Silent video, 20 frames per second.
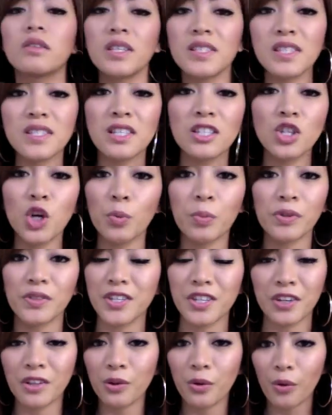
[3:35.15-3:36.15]
This is in no
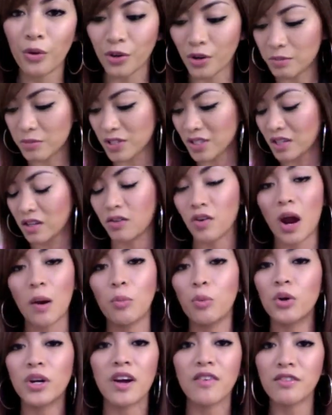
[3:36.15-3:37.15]
particular order. I'm just going to
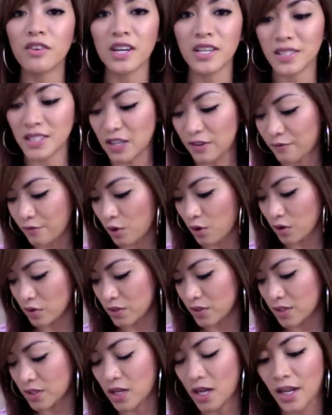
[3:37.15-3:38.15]
grab whatever I see
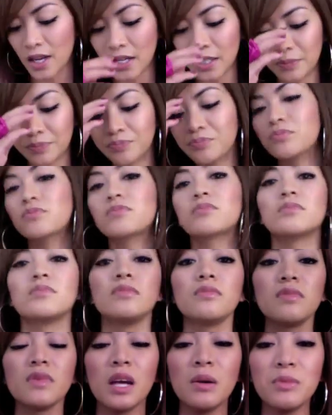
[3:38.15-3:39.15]
first and...
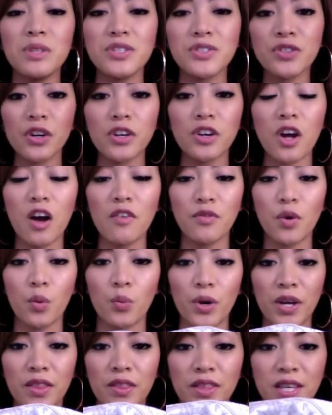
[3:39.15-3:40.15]
I'm going to start off
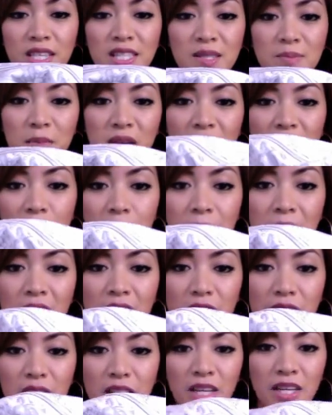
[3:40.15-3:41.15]
with this makeup
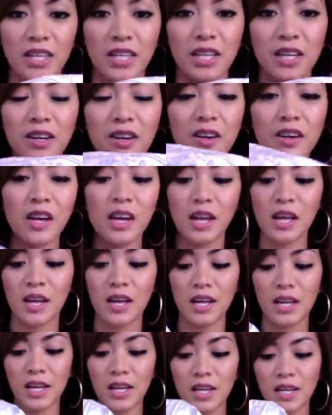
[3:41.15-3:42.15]
bag right here.
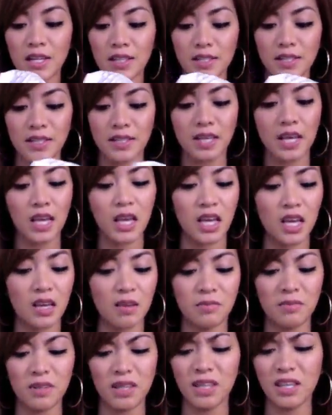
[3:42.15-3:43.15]
It's
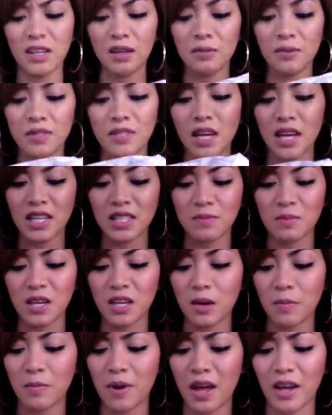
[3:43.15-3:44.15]
a medium-sized
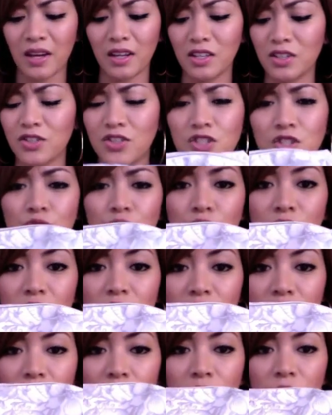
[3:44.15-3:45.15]
makeup bag, and it's just
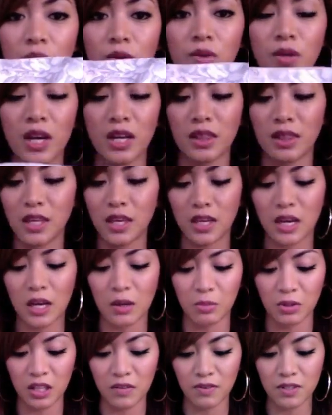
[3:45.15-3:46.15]
really cute. I think, I
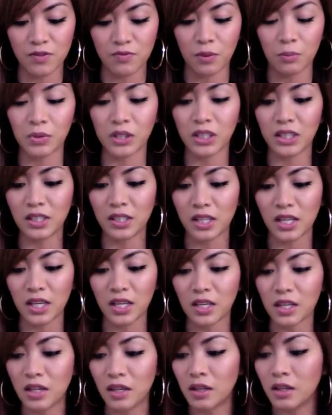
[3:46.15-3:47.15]
believe it's from
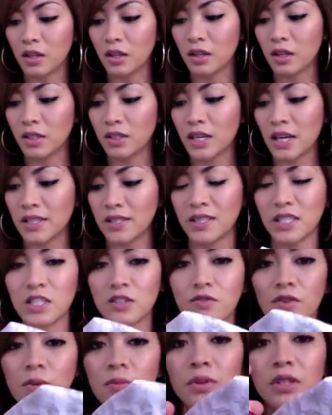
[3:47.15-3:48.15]
Clinique. Yes, it's
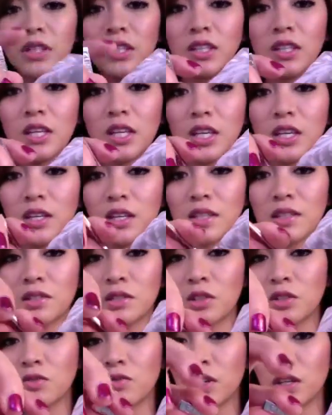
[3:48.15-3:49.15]
from Clinique. It
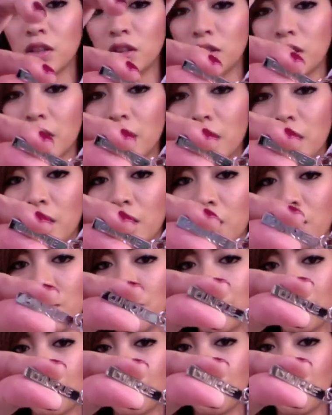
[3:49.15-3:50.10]
says right there.